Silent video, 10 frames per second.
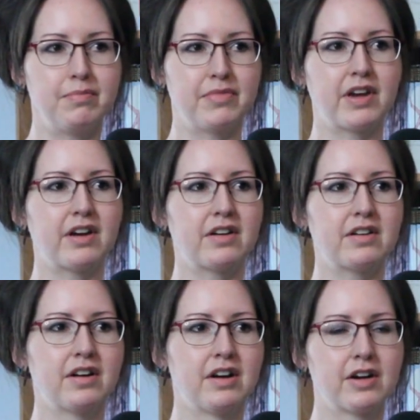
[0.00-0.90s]
there
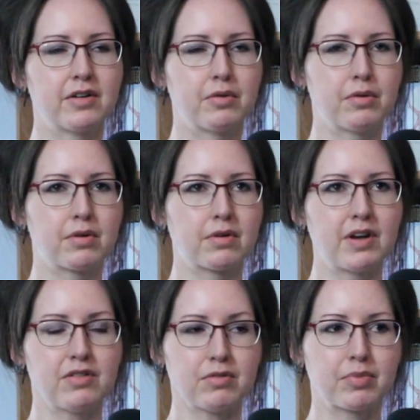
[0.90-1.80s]
or
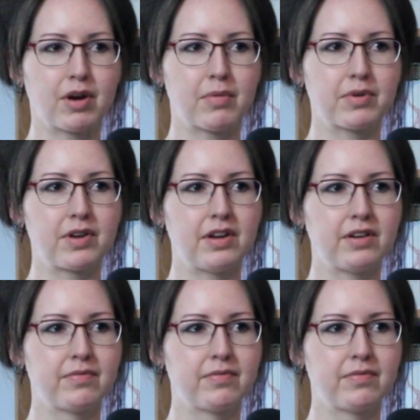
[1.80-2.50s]
rental property.